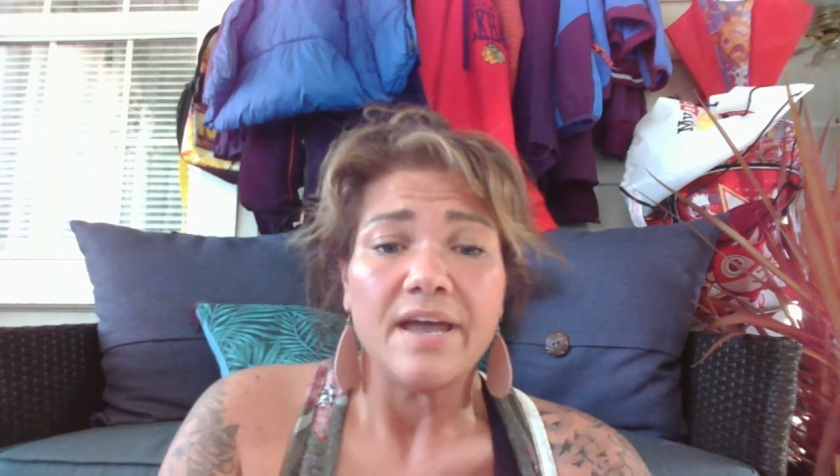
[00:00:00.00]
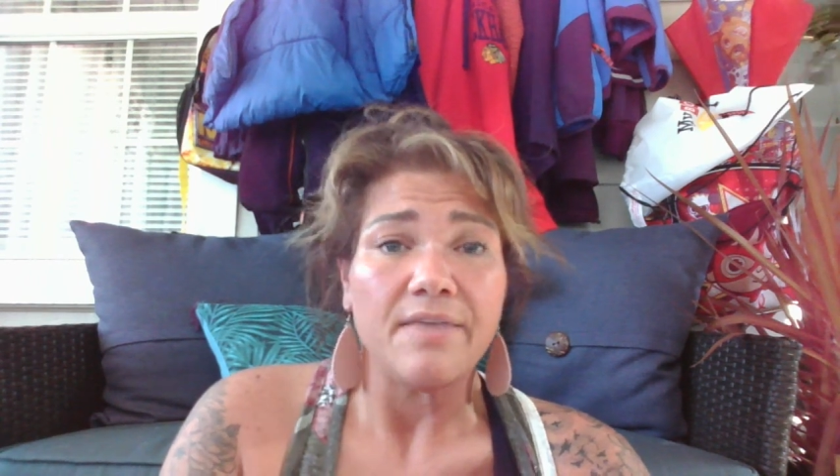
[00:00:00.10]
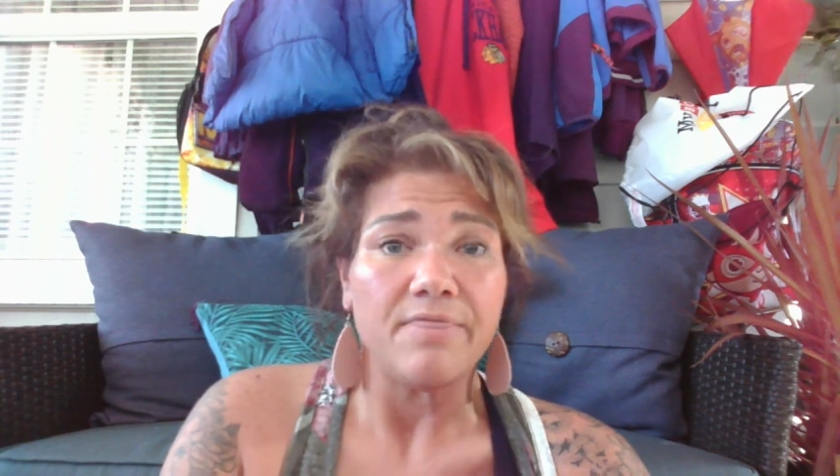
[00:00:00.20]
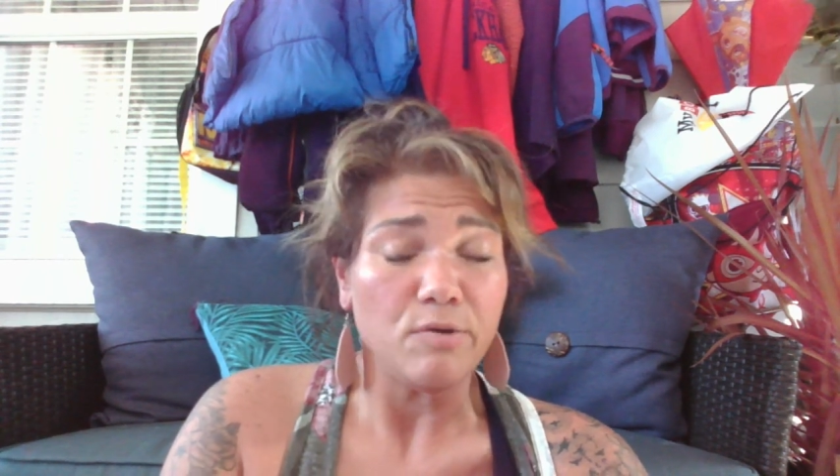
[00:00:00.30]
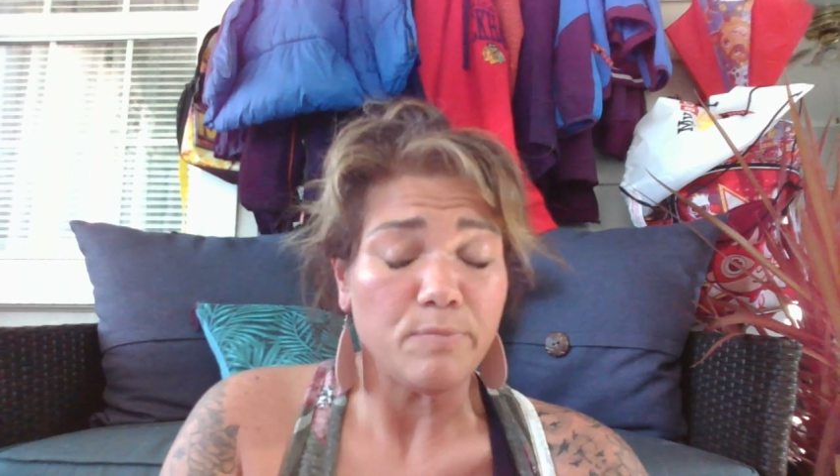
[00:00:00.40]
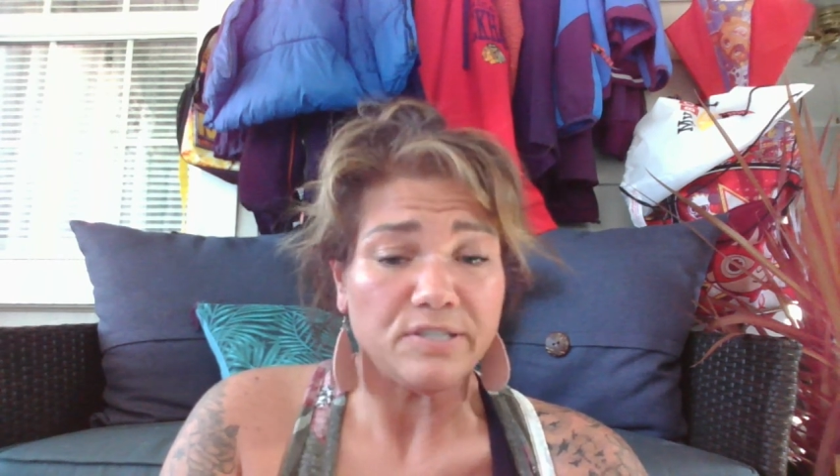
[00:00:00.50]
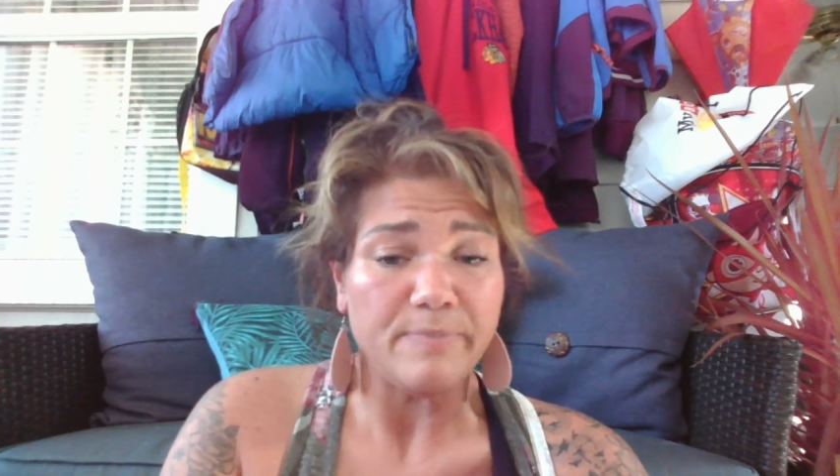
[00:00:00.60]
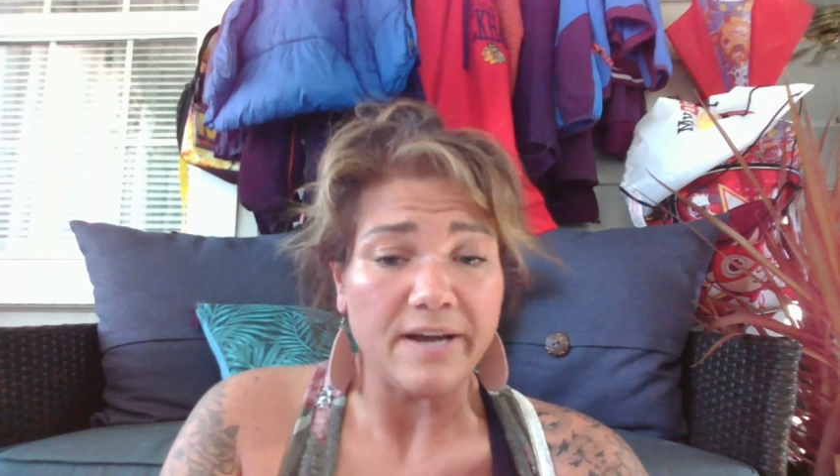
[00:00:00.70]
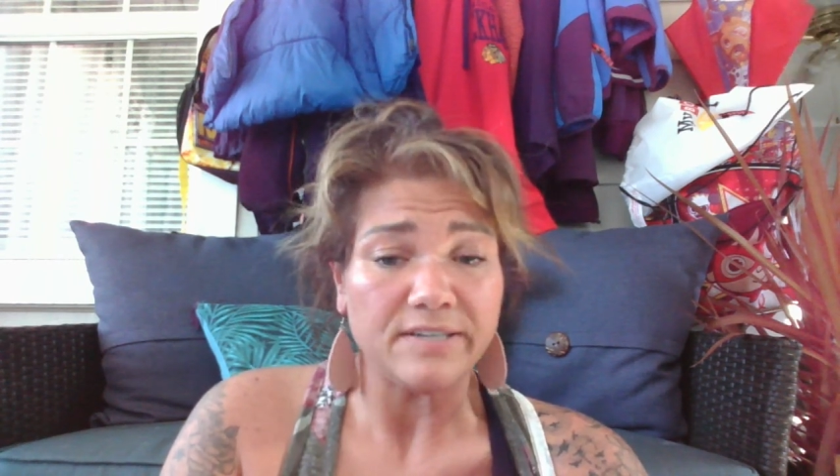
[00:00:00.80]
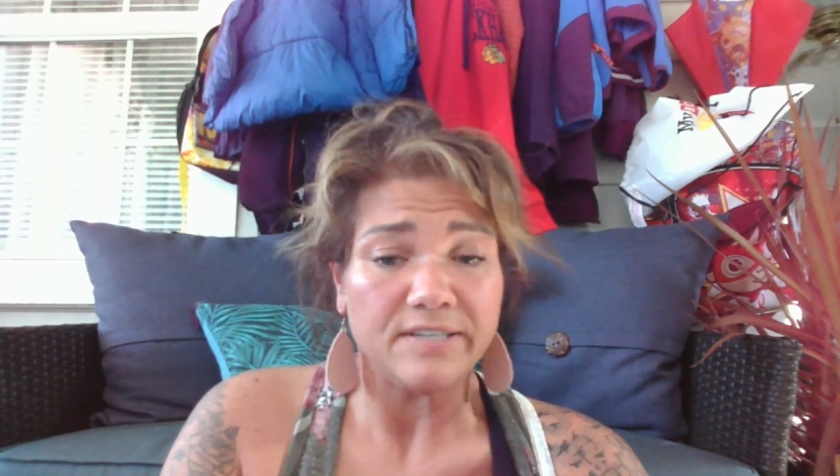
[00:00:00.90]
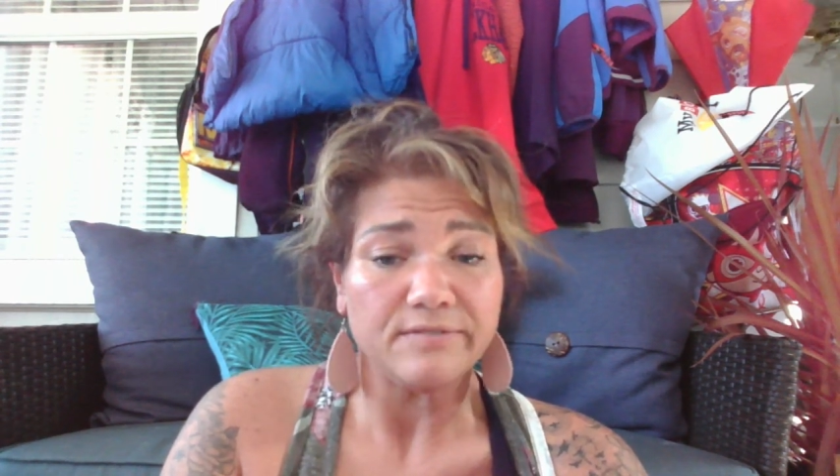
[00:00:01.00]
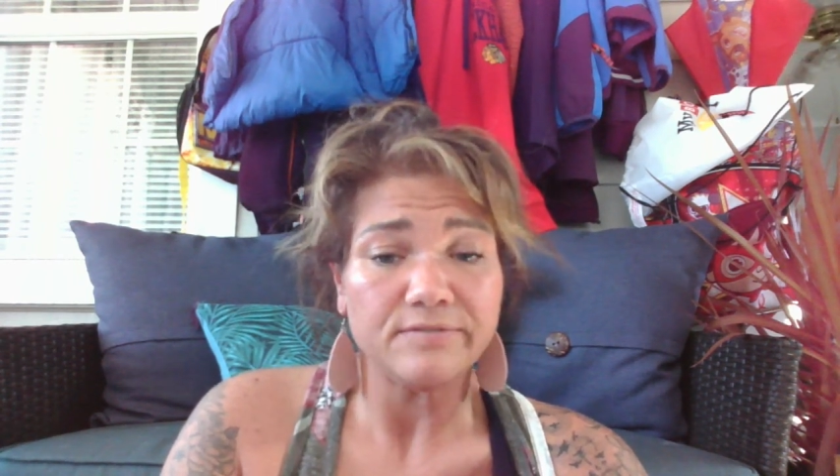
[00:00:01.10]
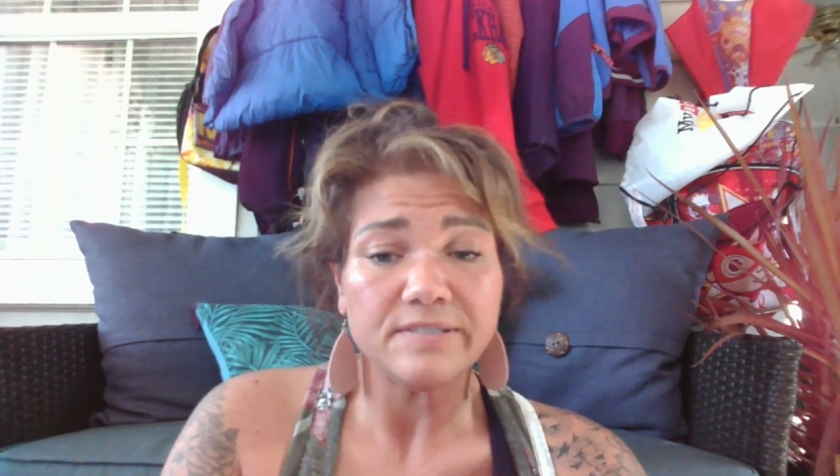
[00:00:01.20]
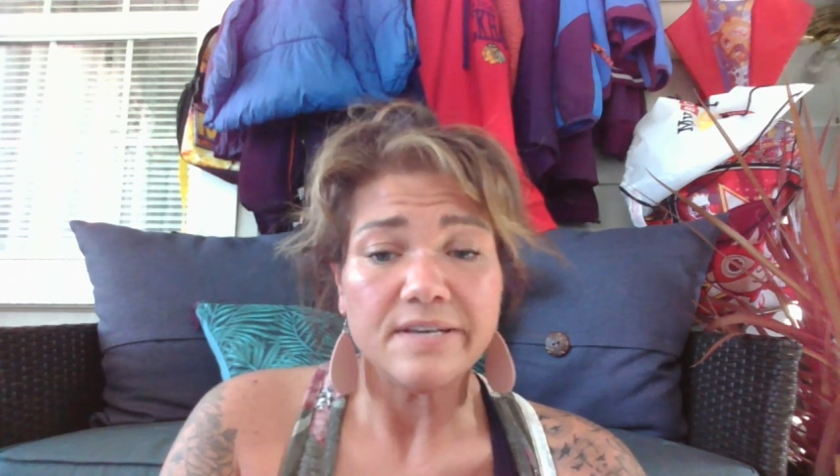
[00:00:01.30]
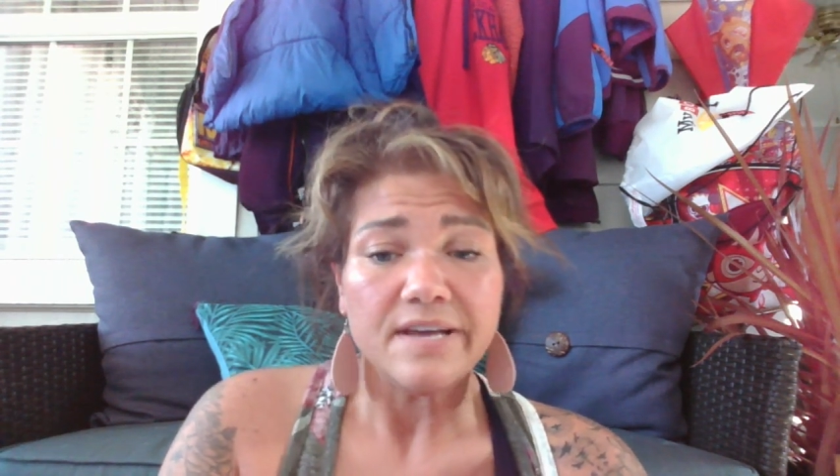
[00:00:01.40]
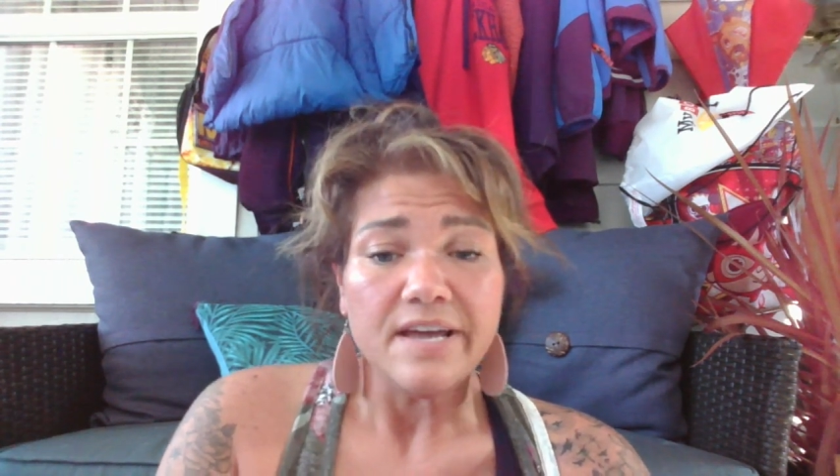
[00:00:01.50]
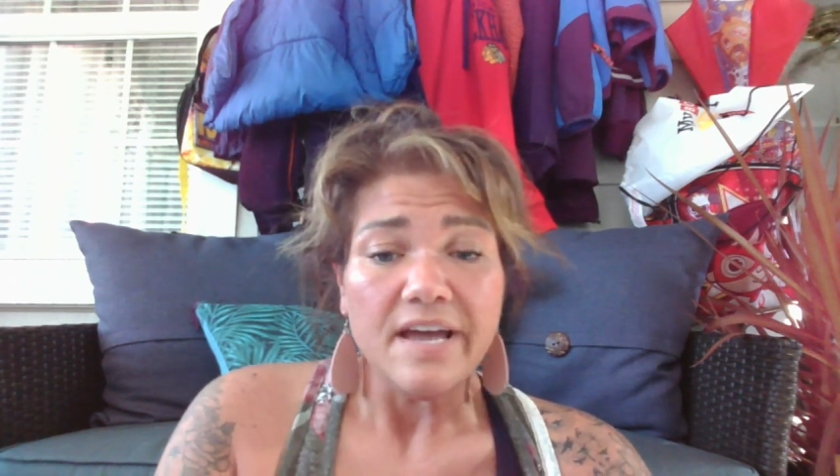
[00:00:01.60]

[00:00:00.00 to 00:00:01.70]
and perspectives.